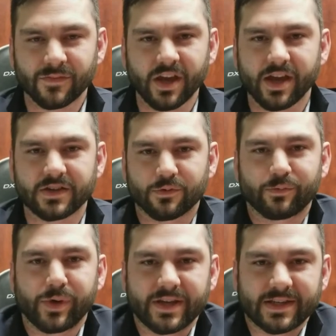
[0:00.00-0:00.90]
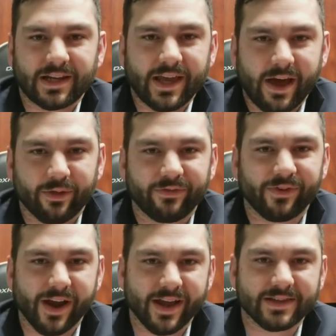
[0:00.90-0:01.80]
Yeah, so basically how the
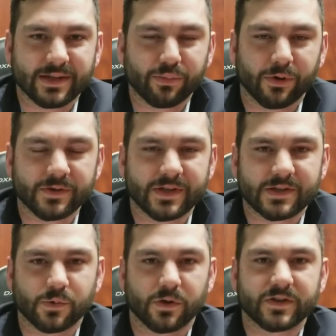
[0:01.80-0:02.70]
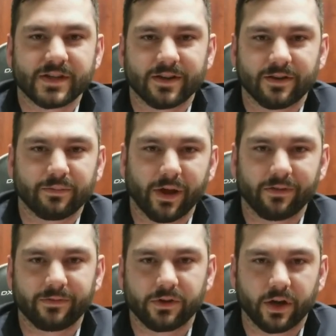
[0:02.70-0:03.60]
financing process works here at
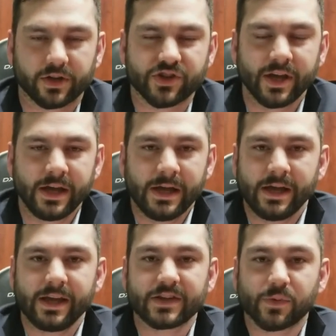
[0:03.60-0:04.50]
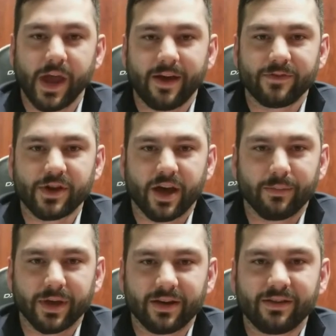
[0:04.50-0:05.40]
Mountain View Dodge is we have you
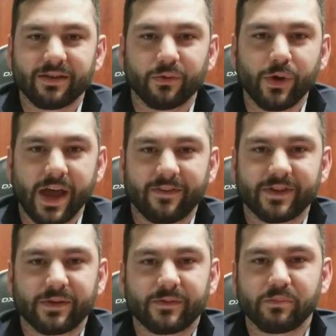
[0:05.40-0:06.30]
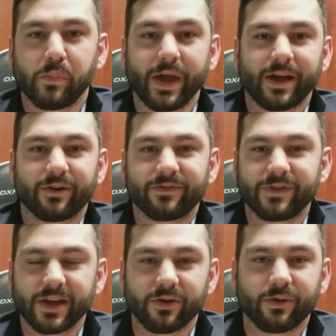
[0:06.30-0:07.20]
come in, we have you pick out a
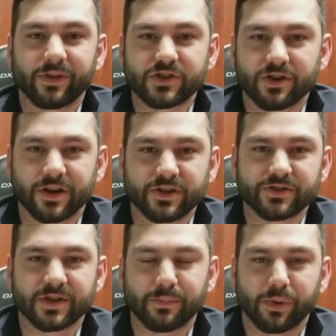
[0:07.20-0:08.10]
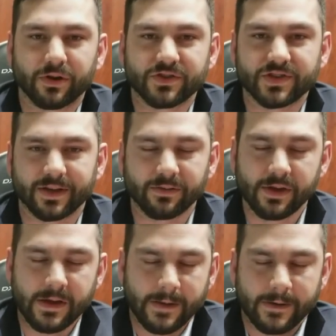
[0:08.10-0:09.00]
vehicle that you're interested in purchasing,
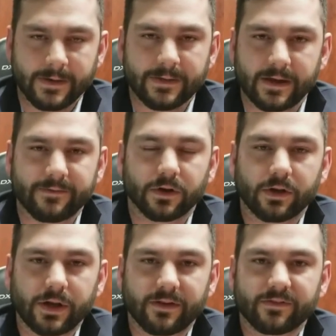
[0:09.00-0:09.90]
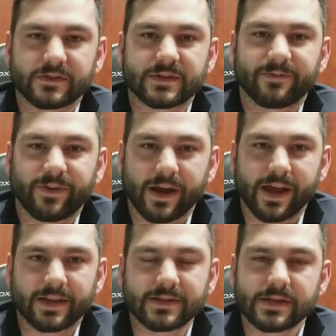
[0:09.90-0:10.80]
and then if you're looking at some
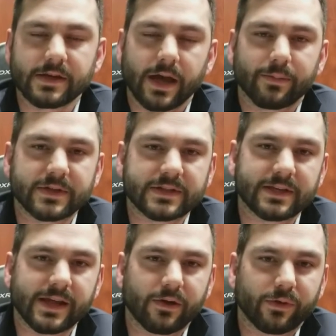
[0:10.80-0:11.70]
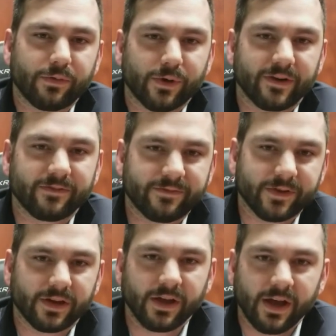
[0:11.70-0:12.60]
financing, you come and sit down with one of
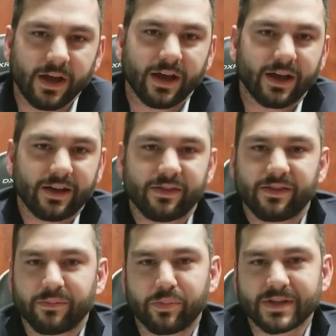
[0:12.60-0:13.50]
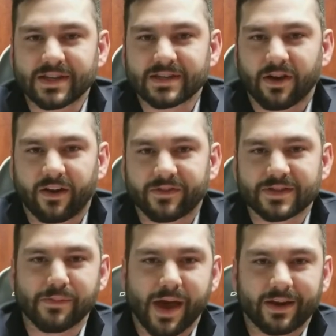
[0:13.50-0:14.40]
the business
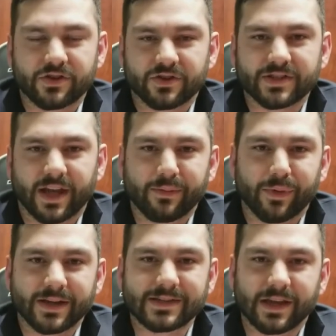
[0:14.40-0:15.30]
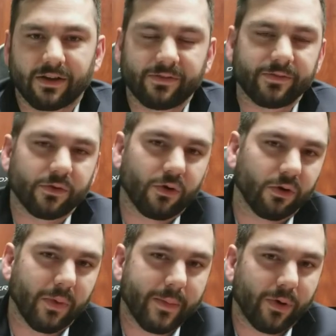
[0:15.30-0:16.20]
office managers like myself
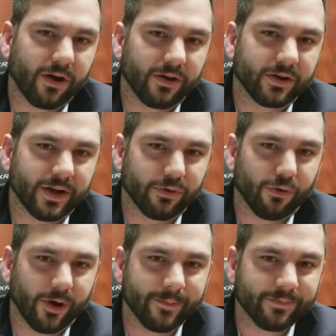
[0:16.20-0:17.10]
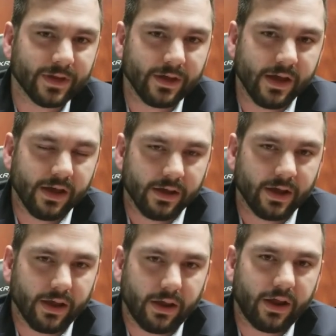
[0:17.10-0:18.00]
or my partner Doug Roy.
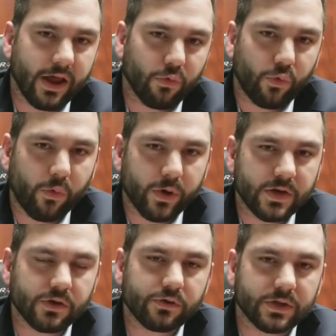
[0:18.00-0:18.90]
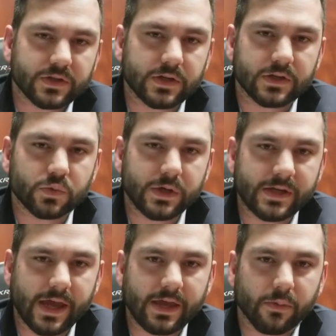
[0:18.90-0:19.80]
And what we do is we
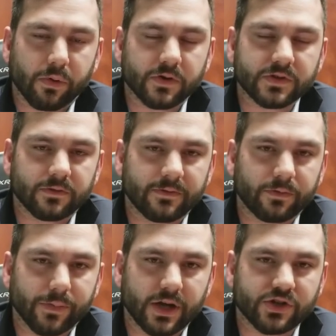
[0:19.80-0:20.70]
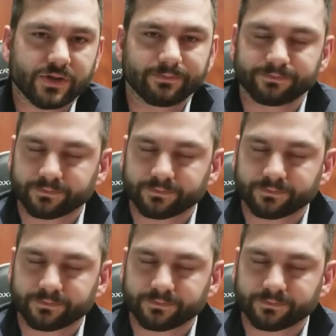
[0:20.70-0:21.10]
take your personal information,